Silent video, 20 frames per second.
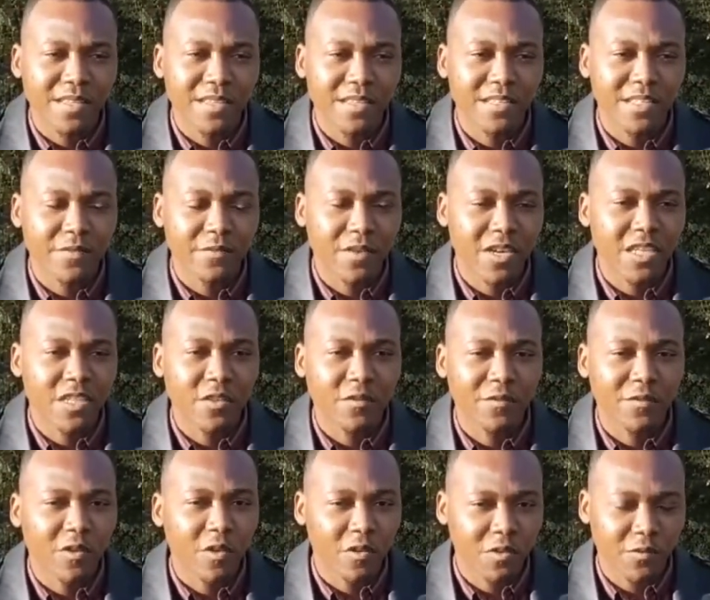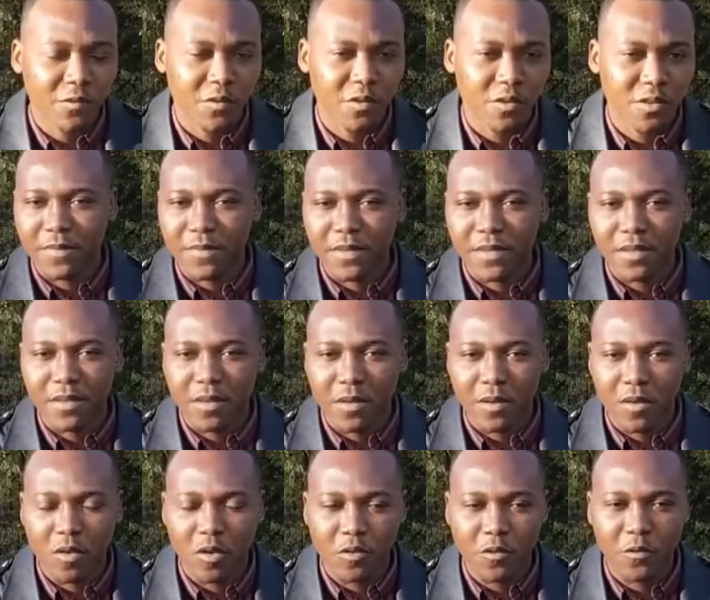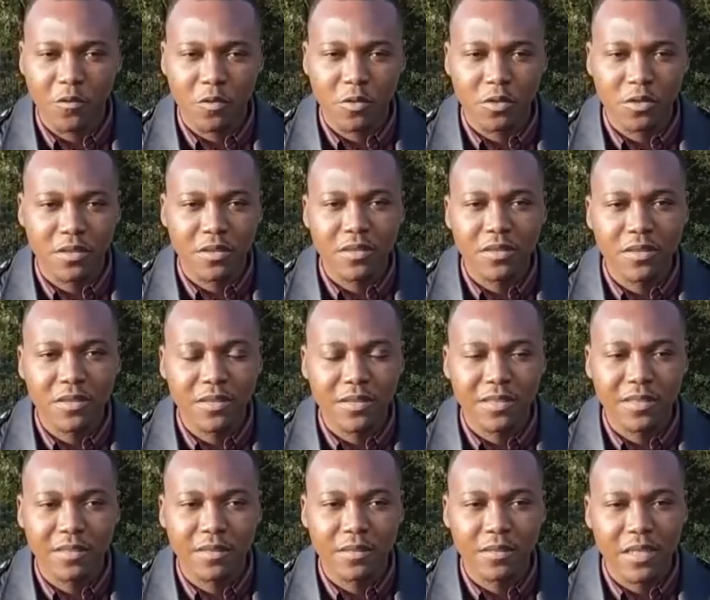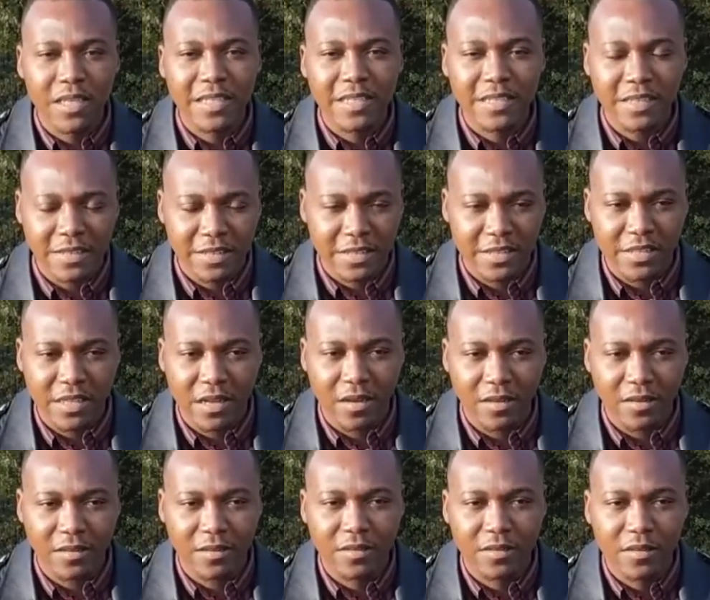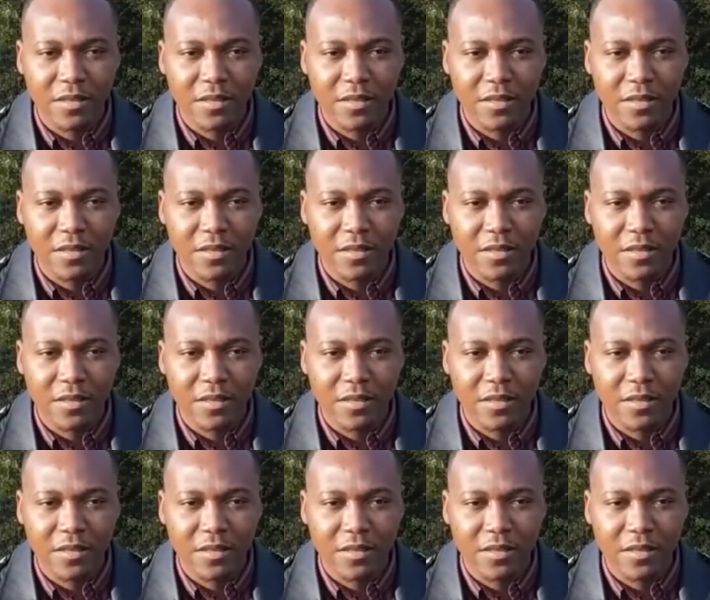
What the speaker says: device of comfort in its design.